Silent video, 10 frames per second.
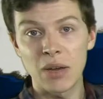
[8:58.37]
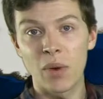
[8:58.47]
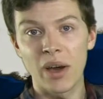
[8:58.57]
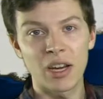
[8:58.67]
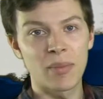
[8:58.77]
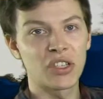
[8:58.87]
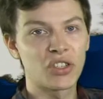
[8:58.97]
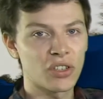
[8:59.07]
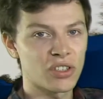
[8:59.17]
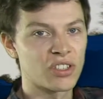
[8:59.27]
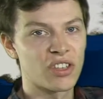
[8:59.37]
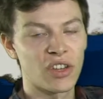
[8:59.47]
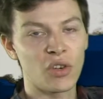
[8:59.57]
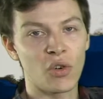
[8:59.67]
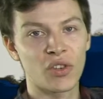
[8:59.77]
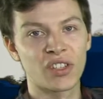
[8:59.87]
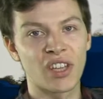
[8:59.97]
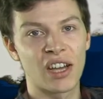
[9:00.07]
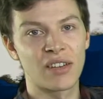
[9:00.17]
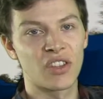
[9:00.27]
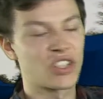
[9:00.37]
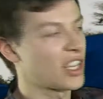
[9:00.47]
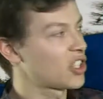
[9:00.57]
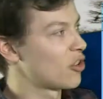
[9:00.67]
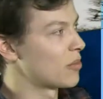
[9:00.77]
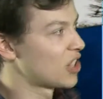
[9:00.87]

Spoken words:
we're going to be just to the northern side of the jet stream.